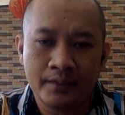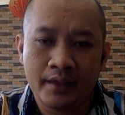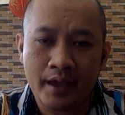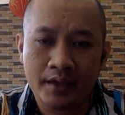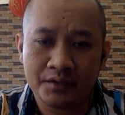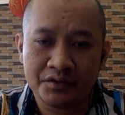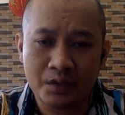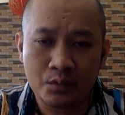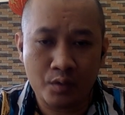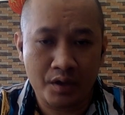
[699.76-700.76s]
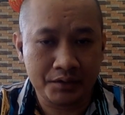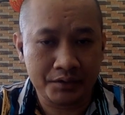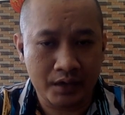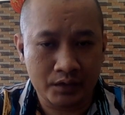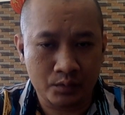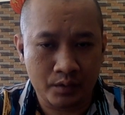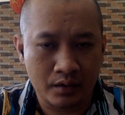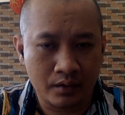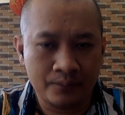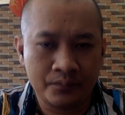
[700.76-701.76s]
and the same ways as well,
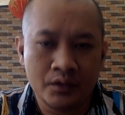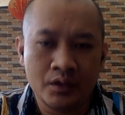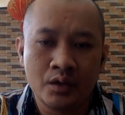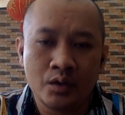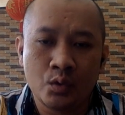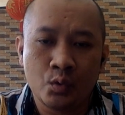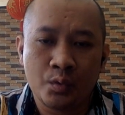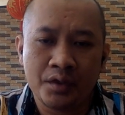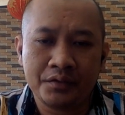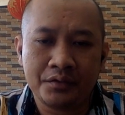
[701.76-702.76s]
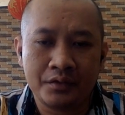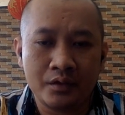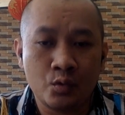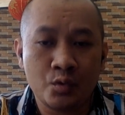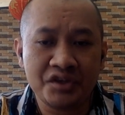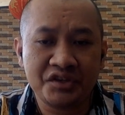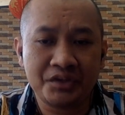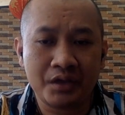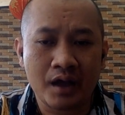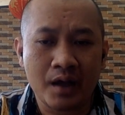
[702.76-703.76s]
with which
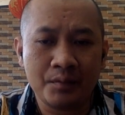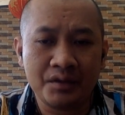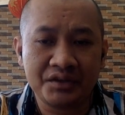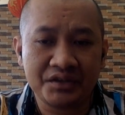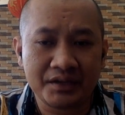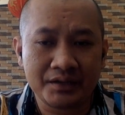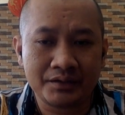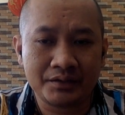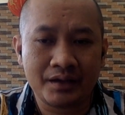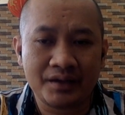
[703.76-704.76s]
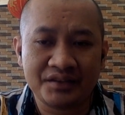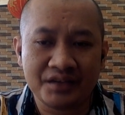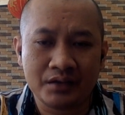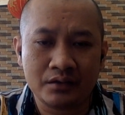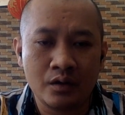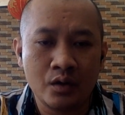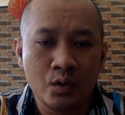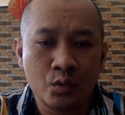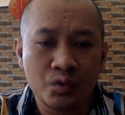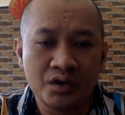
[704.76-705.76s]
the company sets asset
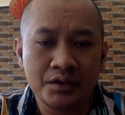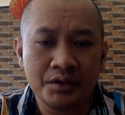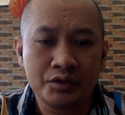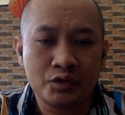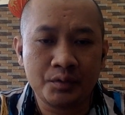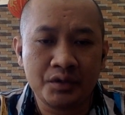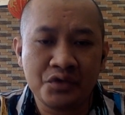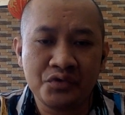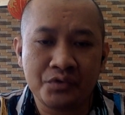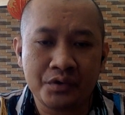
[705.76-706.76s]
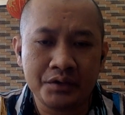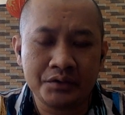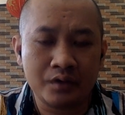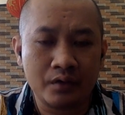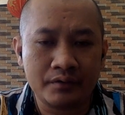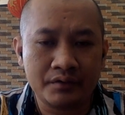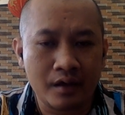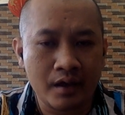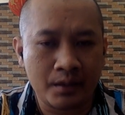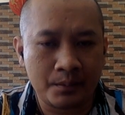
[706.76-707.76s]
will need to be increased over
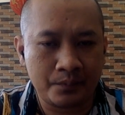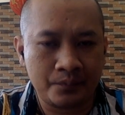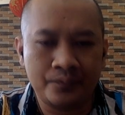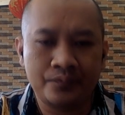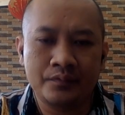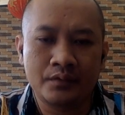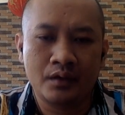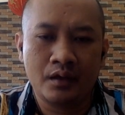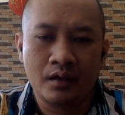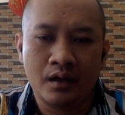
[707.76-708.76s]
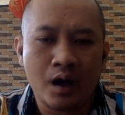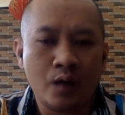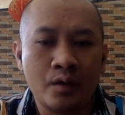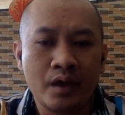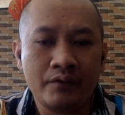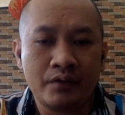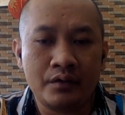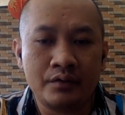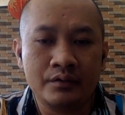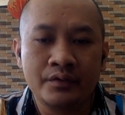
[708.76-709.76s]
time.
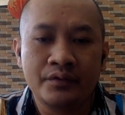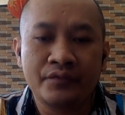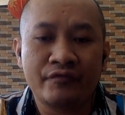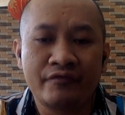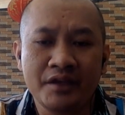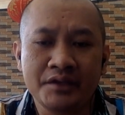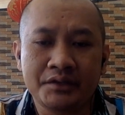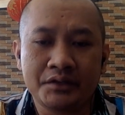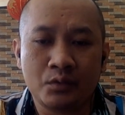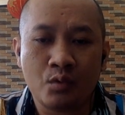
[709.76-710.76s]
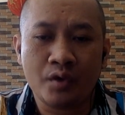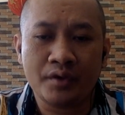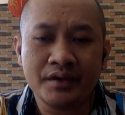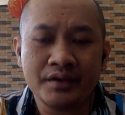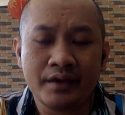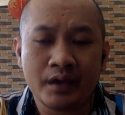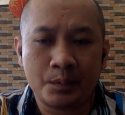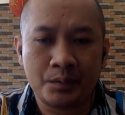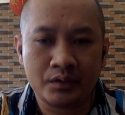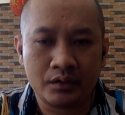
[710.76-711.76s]
However, fixed working
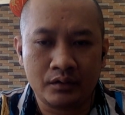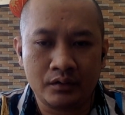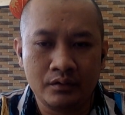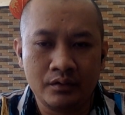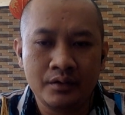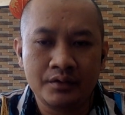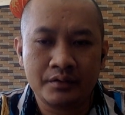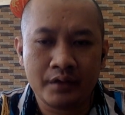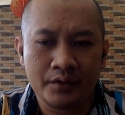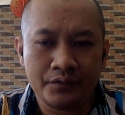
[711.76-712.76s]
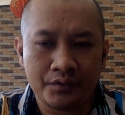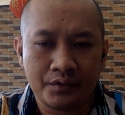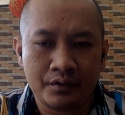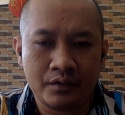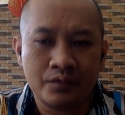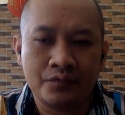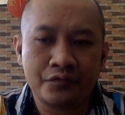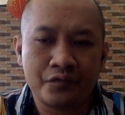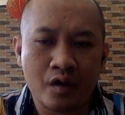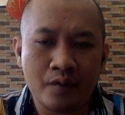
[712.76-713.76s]
capital differ
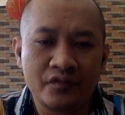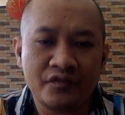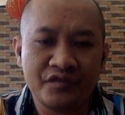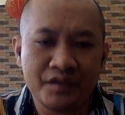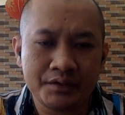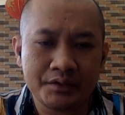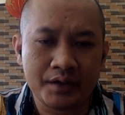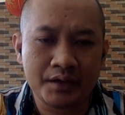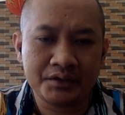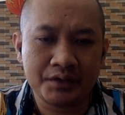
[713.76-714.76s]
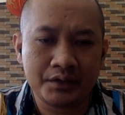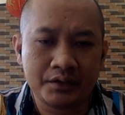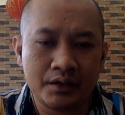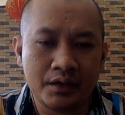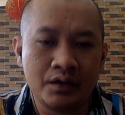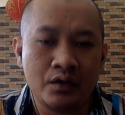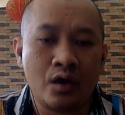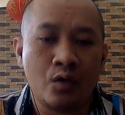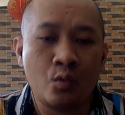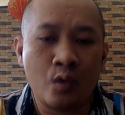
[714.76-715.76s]
from fixed asset in
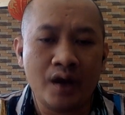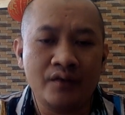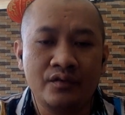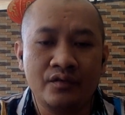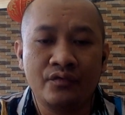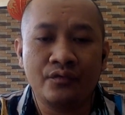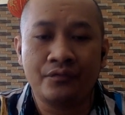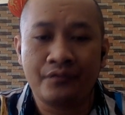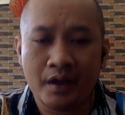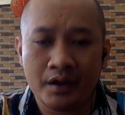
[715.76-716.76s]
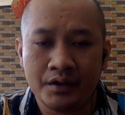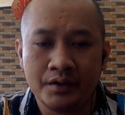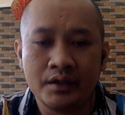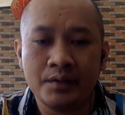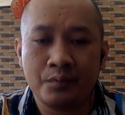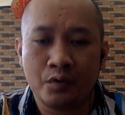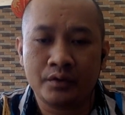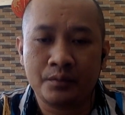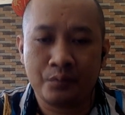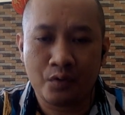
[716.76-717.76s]
one very
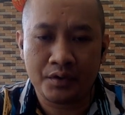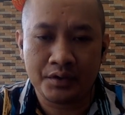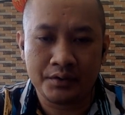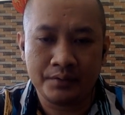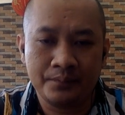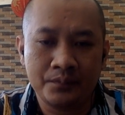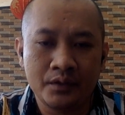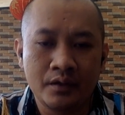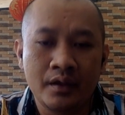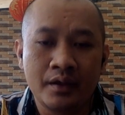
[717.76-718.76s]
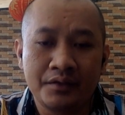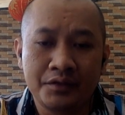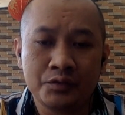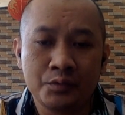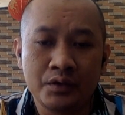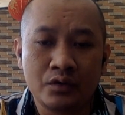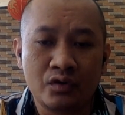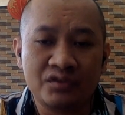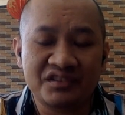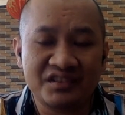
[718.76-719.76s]
important point: this will
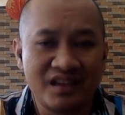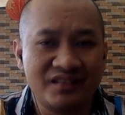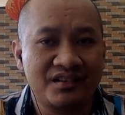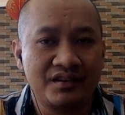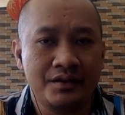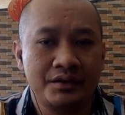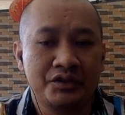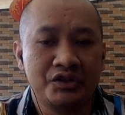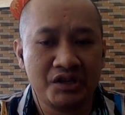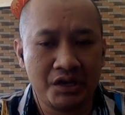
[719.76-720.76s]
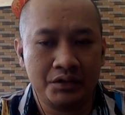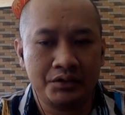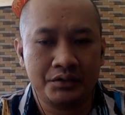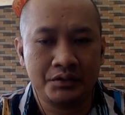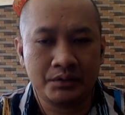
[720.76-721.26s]
constantly change.